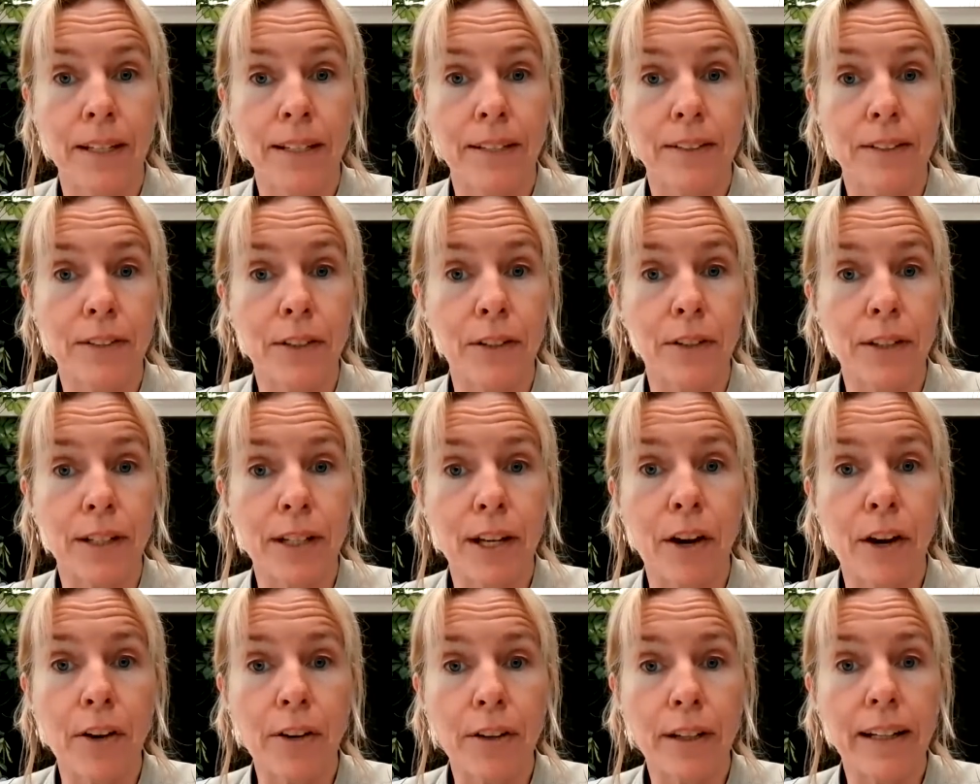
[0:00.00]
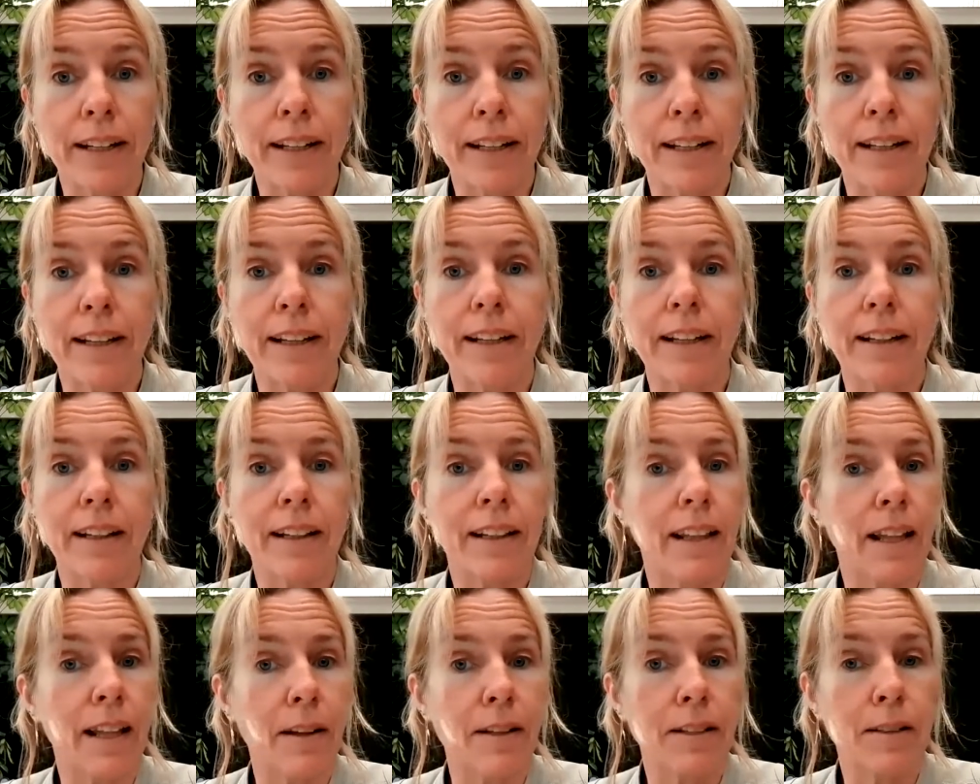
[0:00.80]
So the only
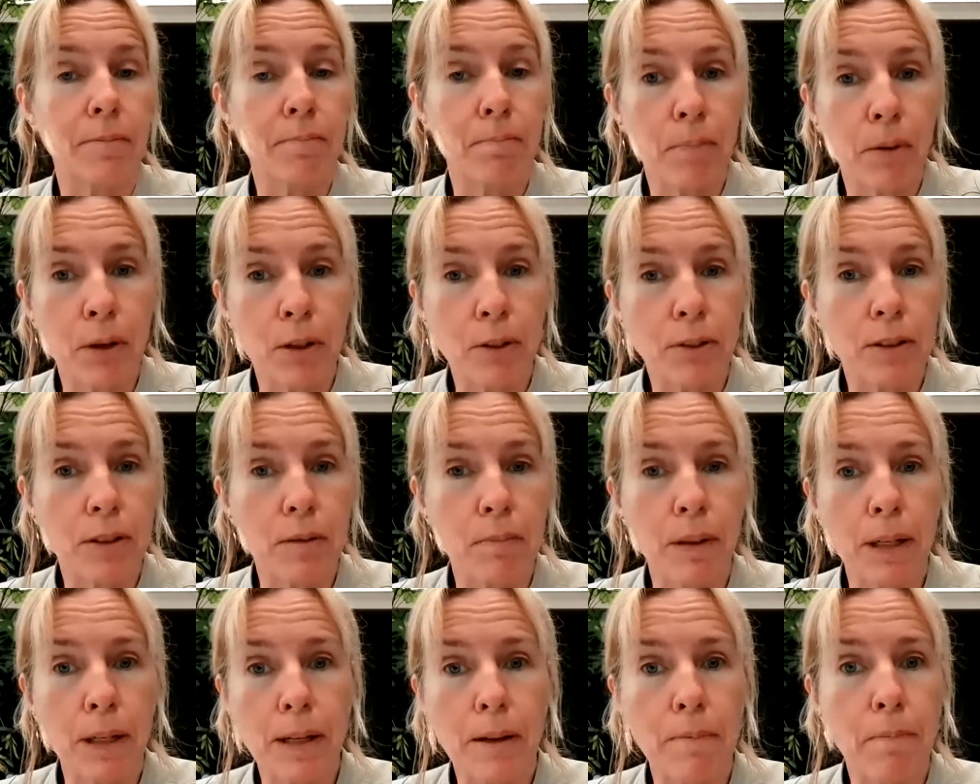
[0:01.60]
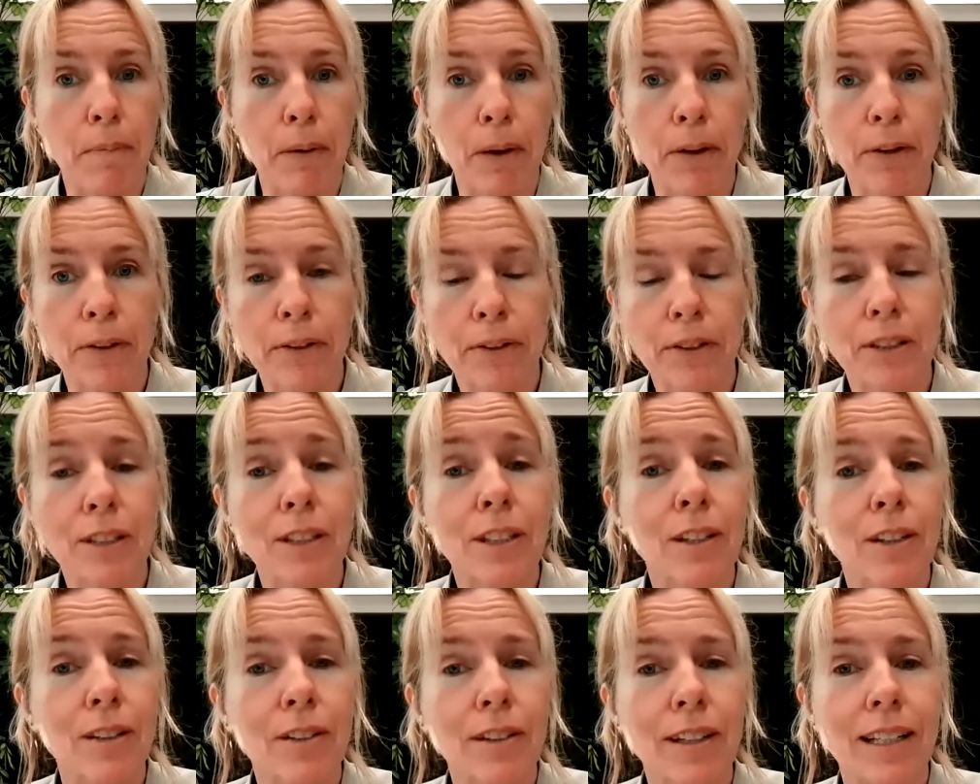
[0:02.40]
thing that possibly blocks
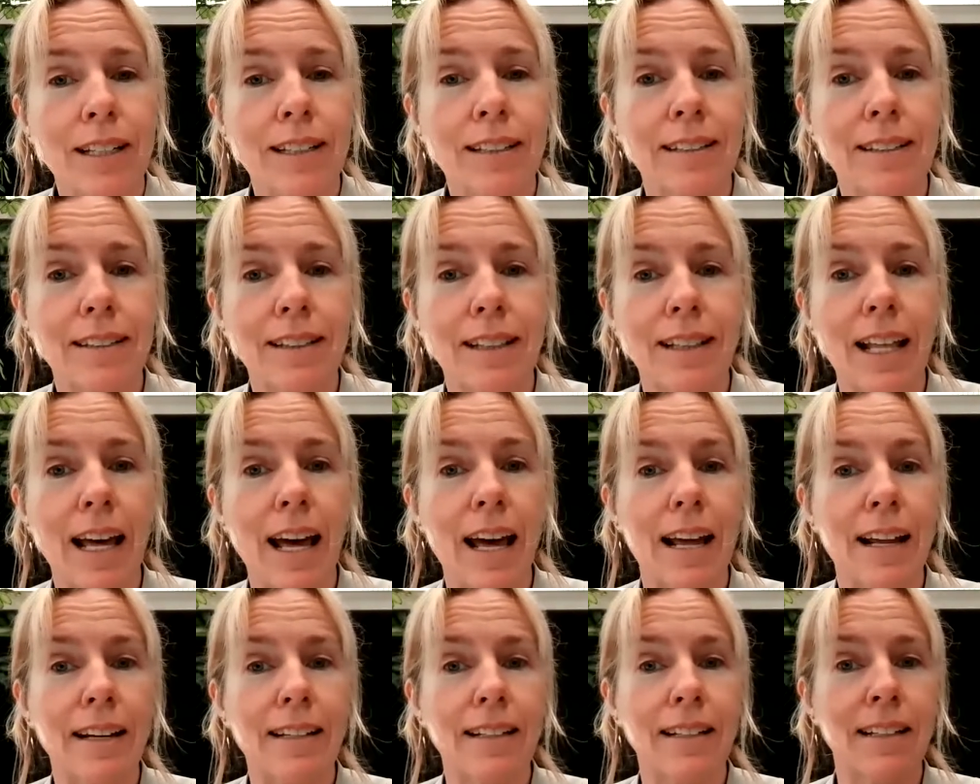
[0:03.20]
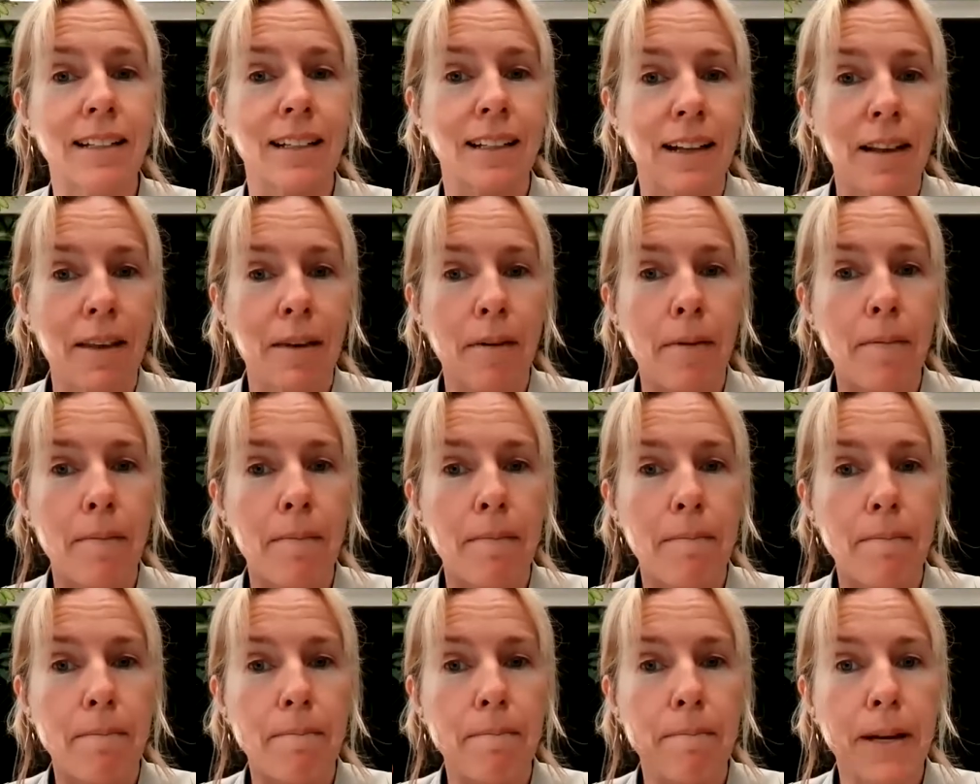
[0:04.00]
you is that
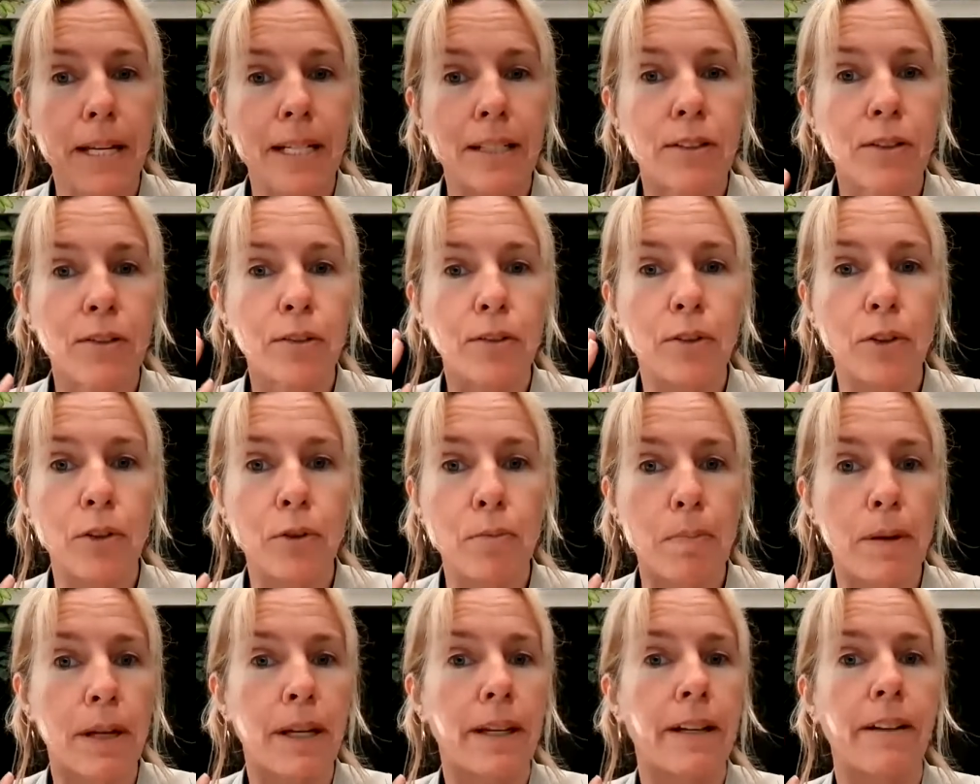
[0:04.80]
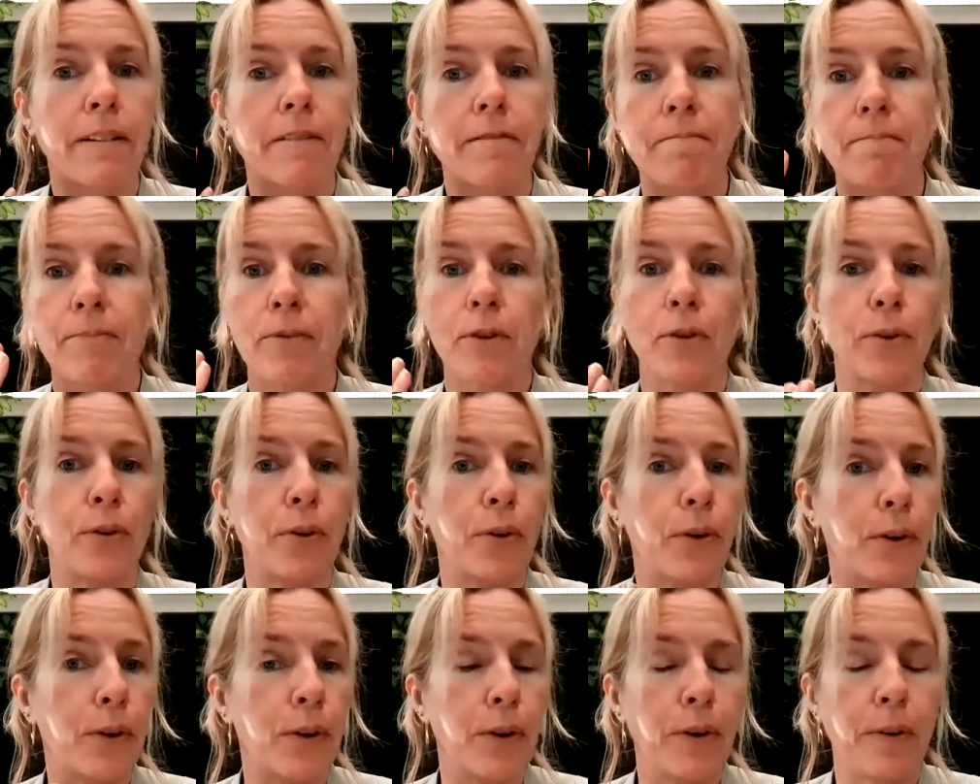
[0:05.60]
mental looping
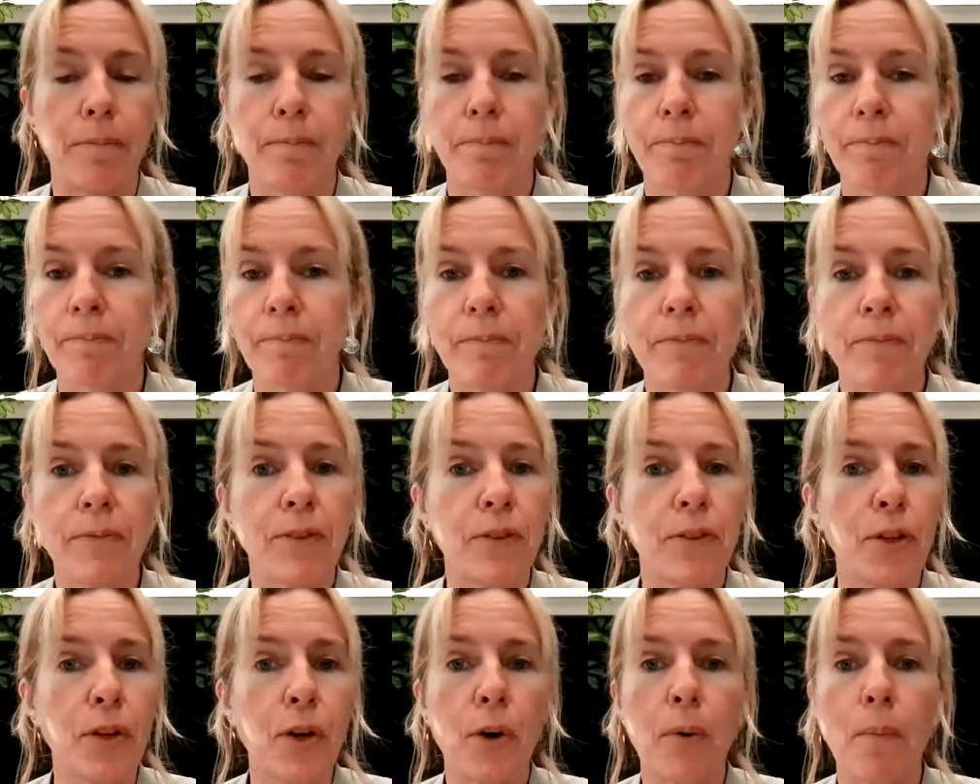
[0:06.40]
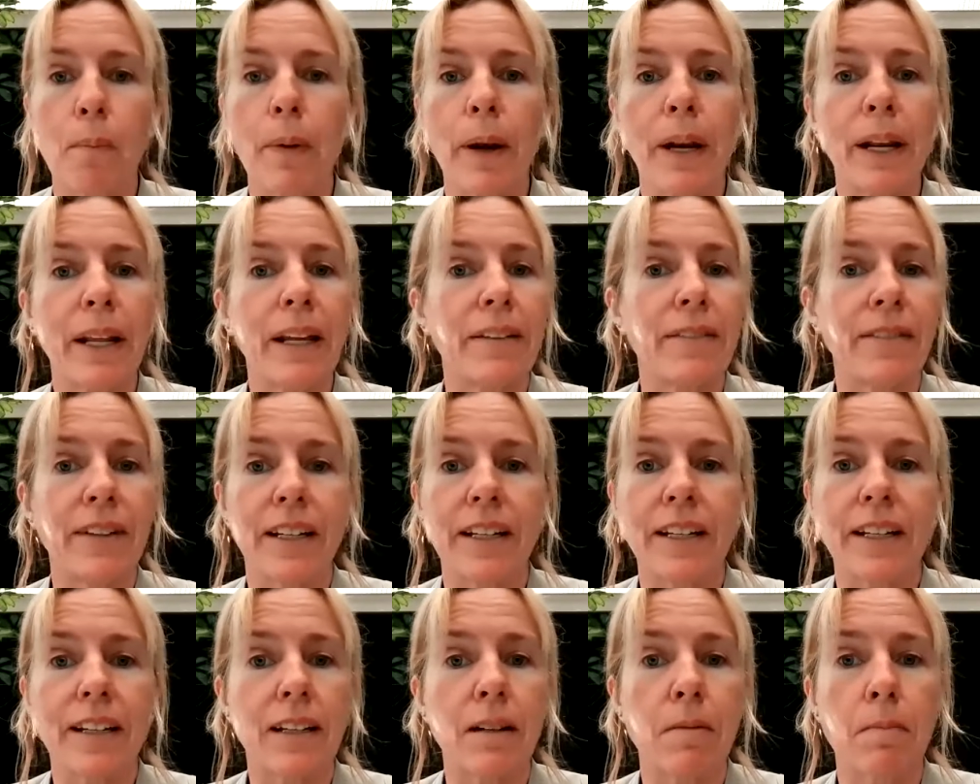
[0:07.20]
or not
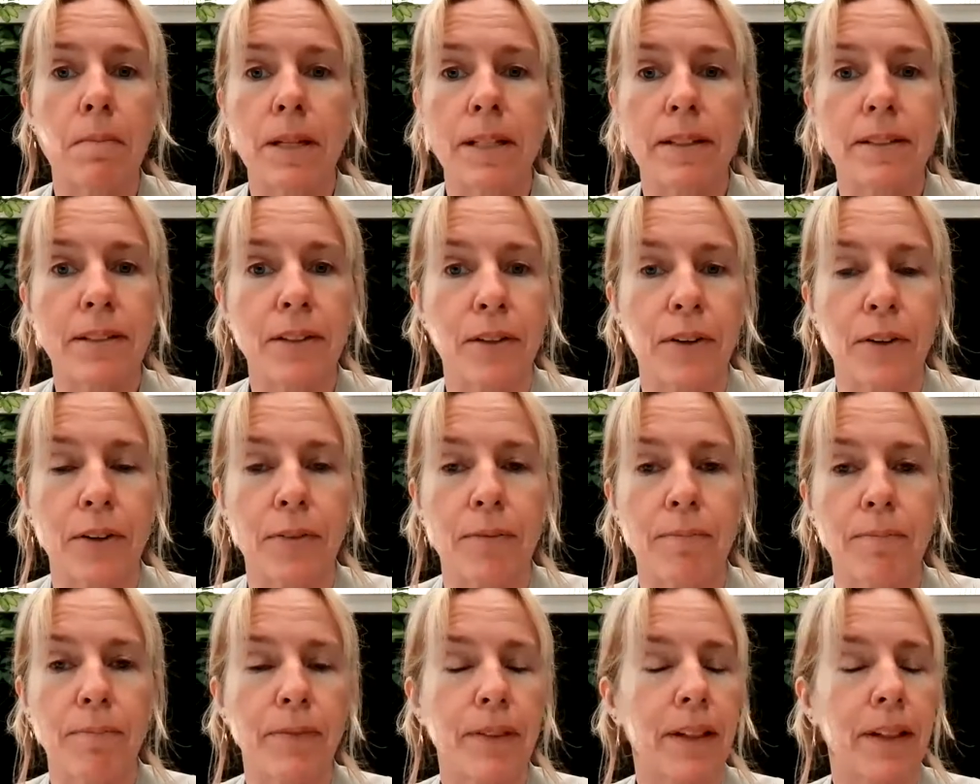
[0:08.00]
believing it can be so.